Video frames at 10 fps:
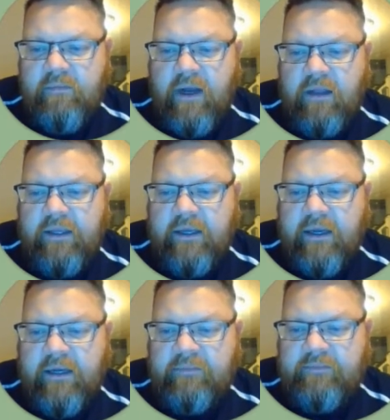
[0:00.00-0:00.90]

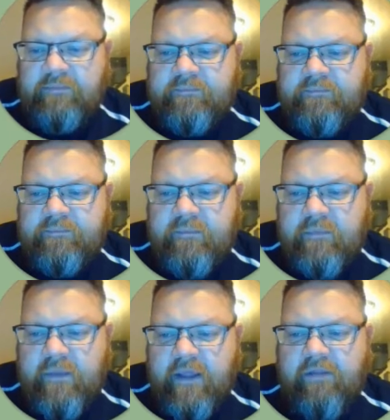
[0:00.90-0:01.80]
polygon,
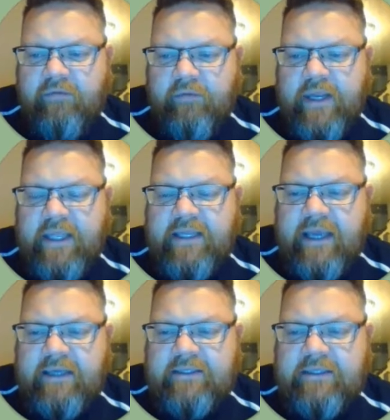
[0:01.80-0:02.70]
and 3D
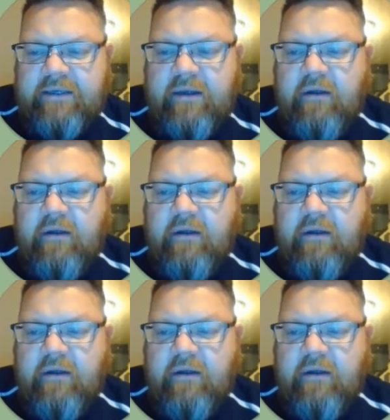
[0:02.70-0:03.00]
text.